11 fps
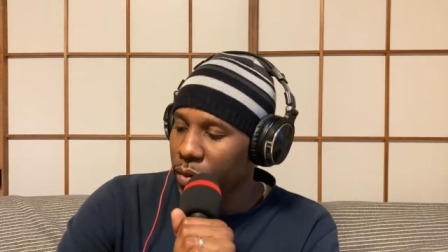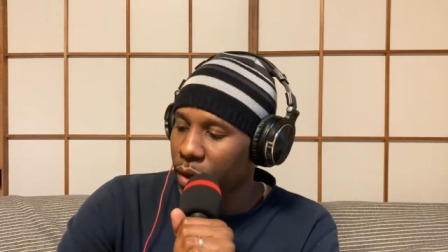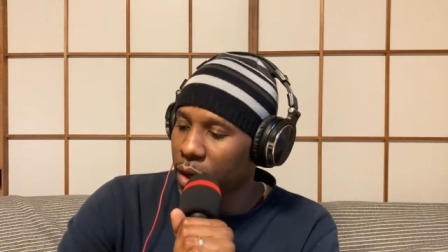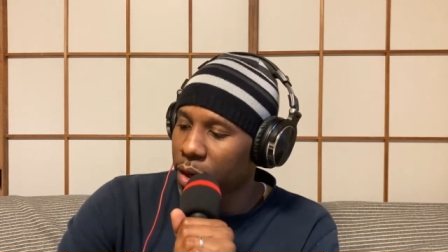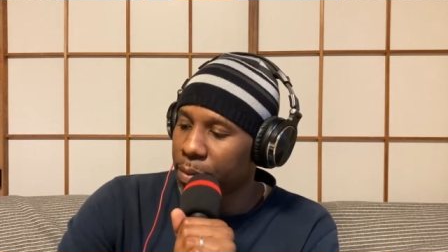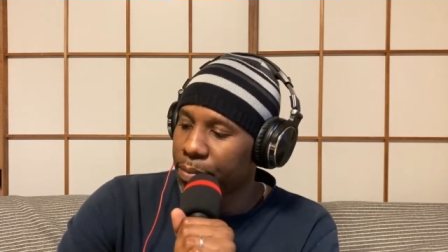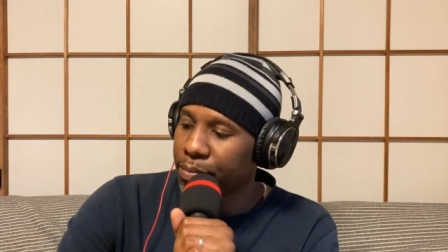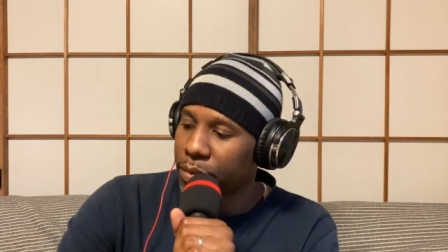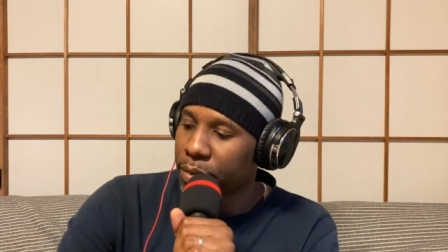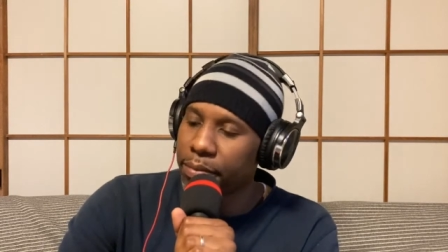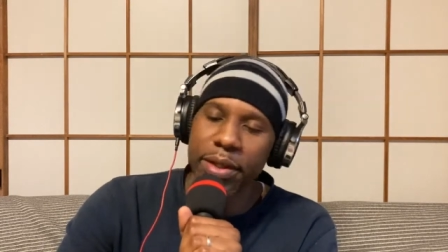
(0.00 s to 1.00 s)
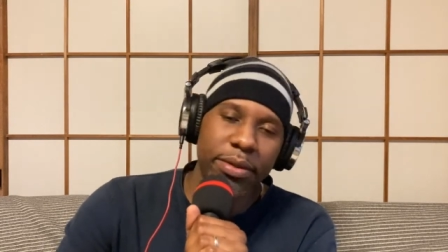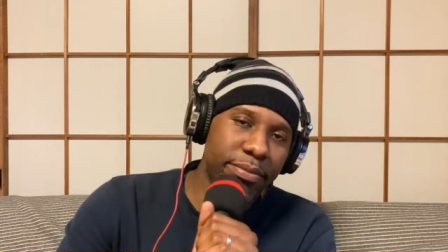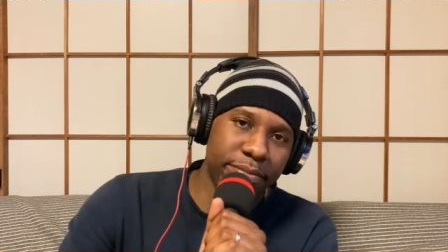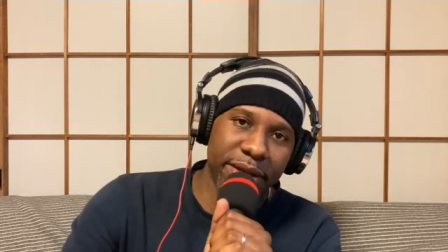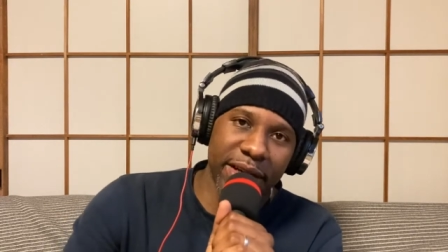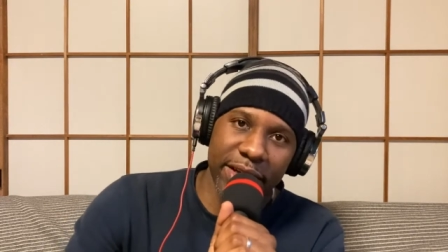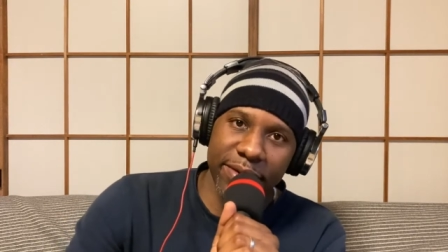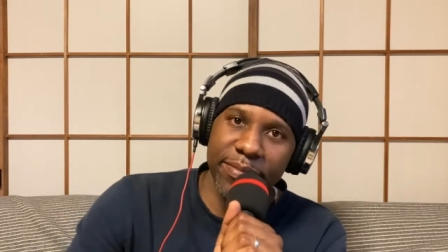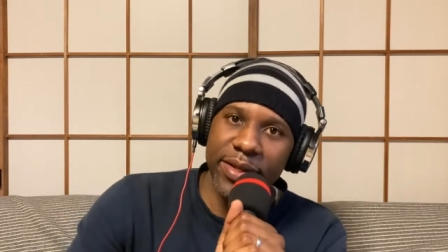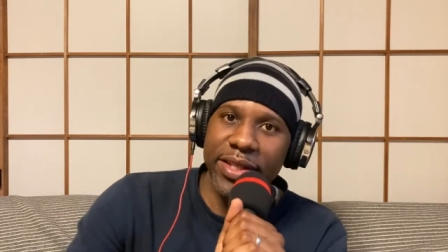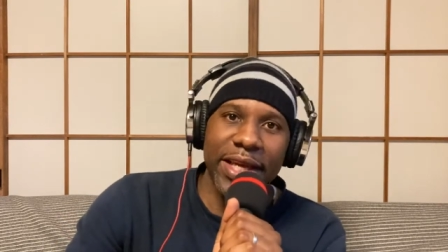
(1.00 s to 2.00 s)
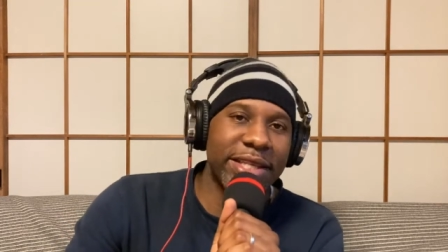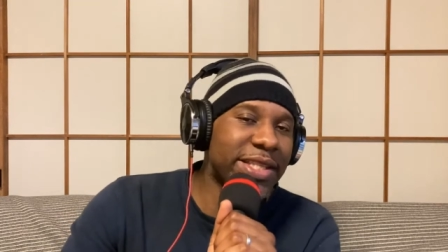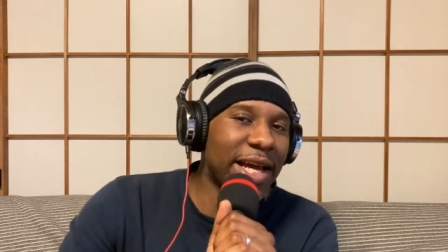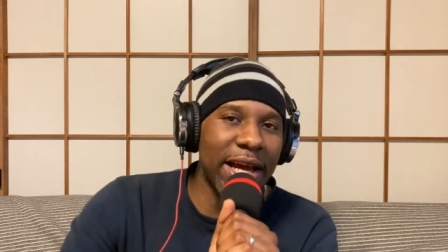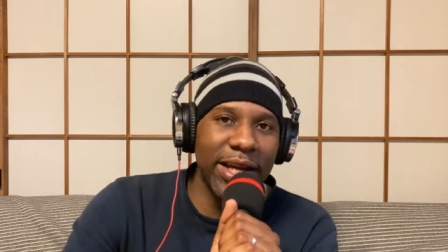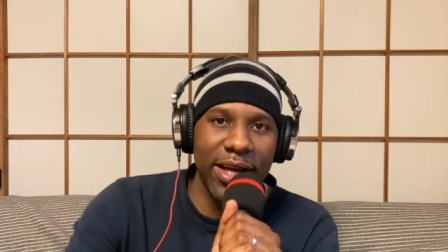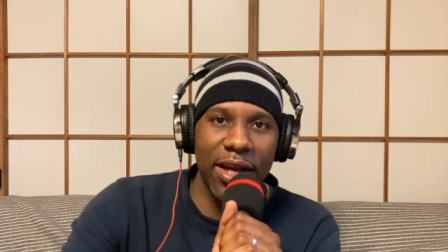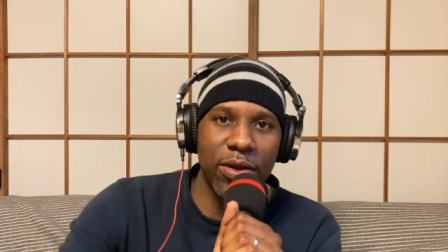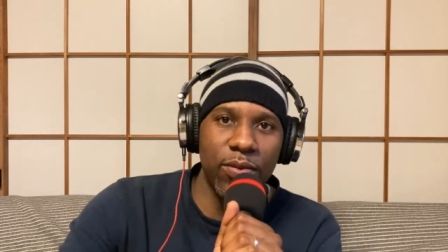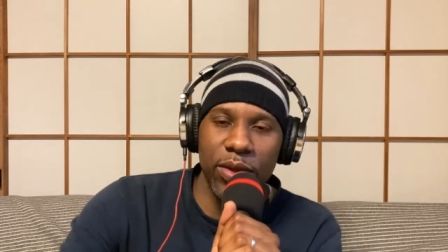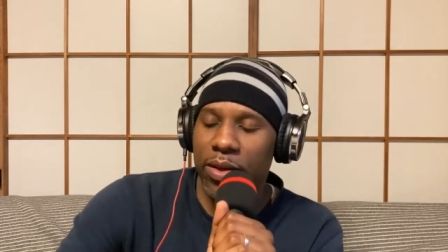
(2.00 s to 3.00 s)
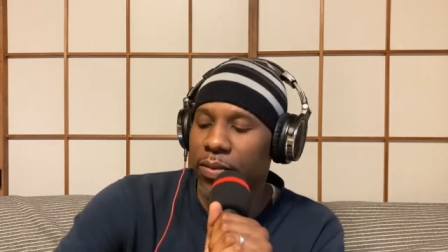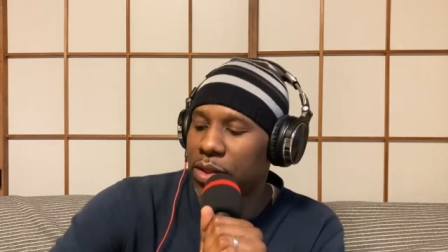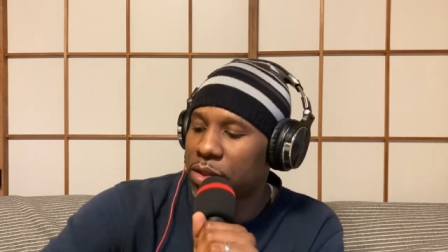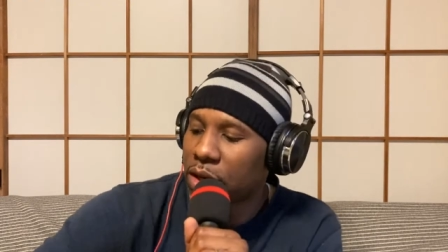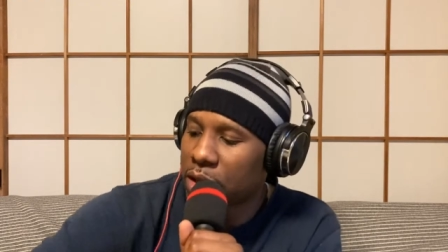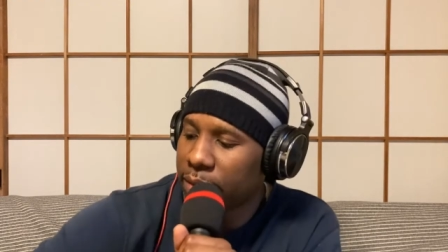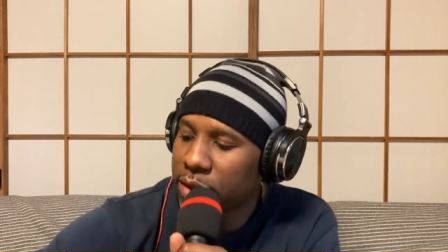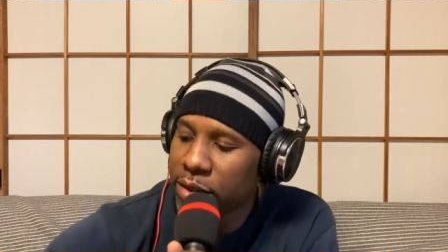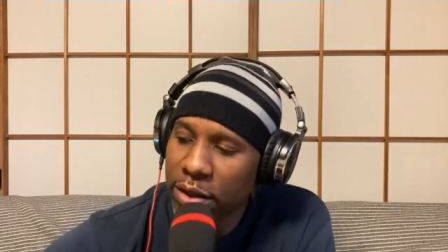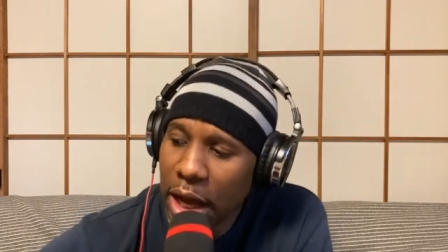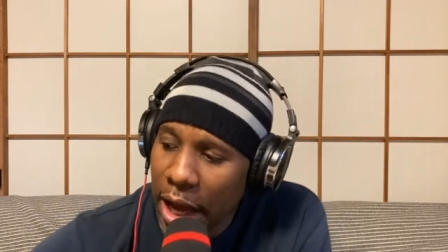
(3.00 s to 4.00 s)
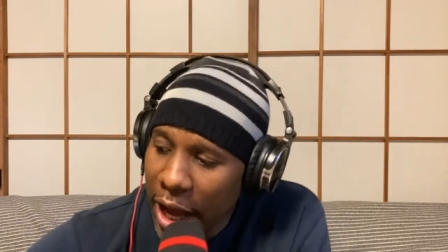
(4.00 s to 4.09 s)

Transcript: But that's not kind of what I want to talk about here.